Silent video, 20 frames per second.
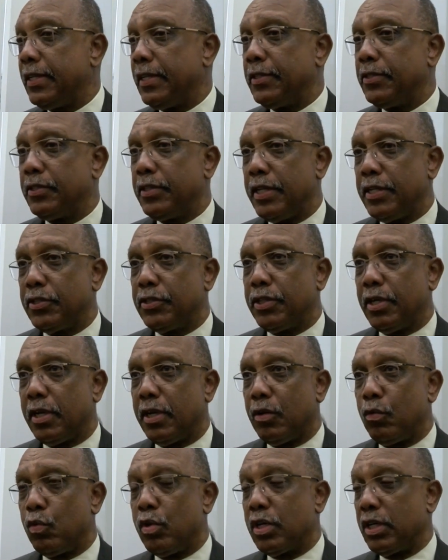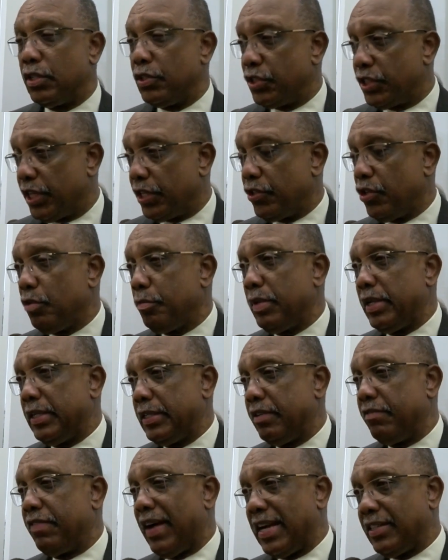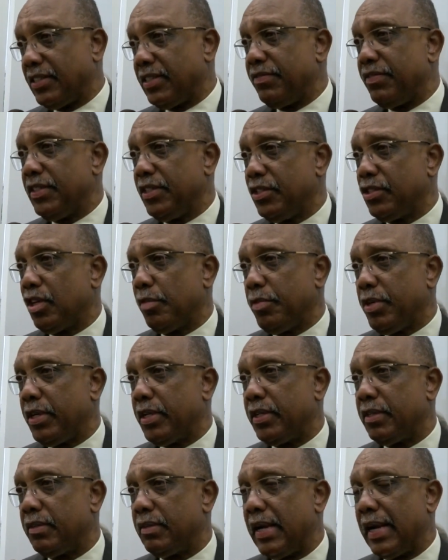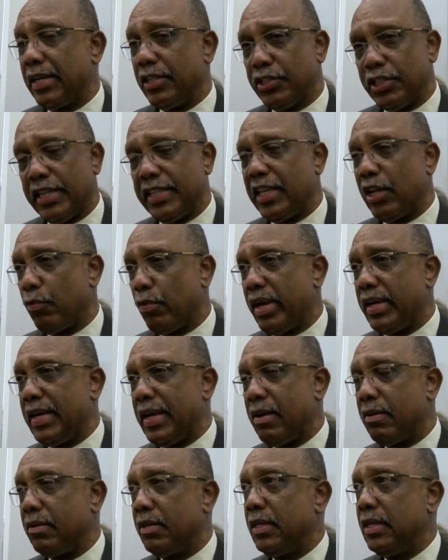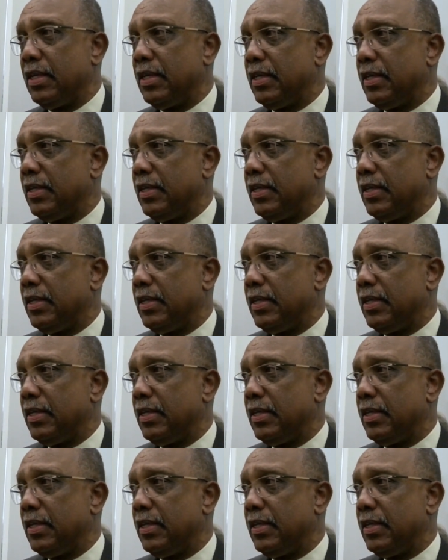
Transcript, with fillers: it, it uh, will continue to be divisive in this community. I can tell you that right now.